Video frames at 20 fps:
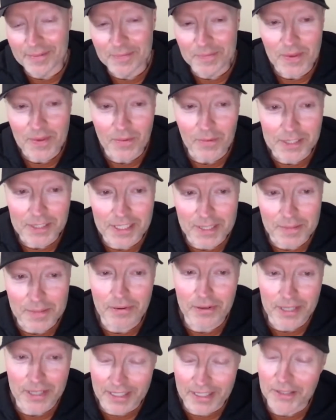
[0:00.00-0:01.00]
which is a
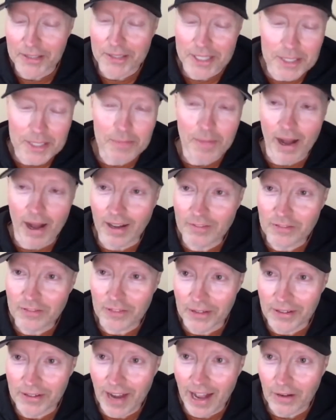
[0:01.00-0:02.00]
pretty good spot
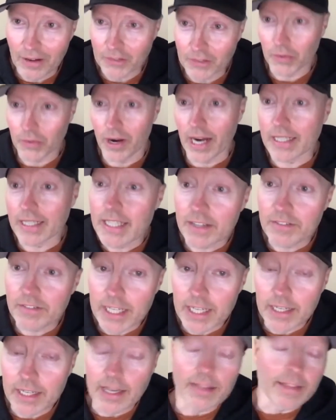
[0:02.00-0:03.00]
for outdoor
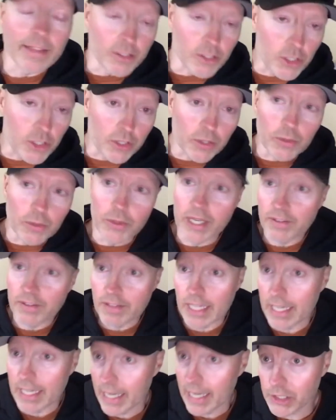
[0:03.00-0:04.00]
activity. And then two, given
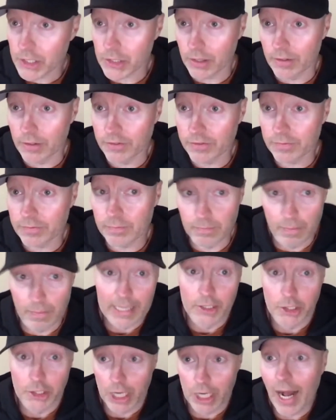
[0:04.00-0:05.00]
the nature of my
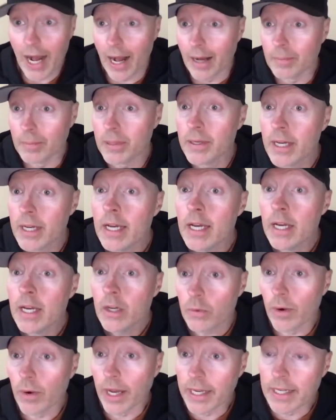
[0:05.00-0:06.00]
job,
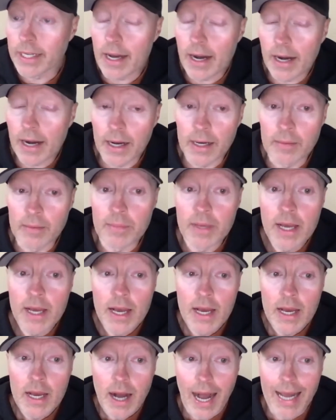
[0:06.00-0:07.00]
right? I
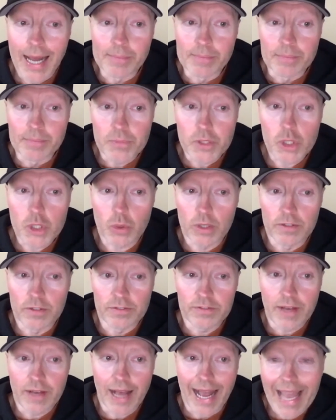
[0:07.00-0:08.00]

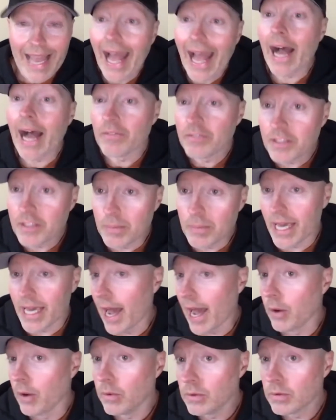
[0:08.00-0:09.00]
have to be
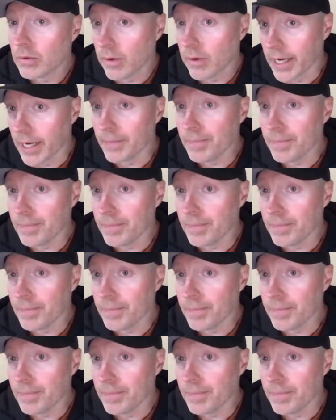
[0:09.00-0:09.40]
out, right?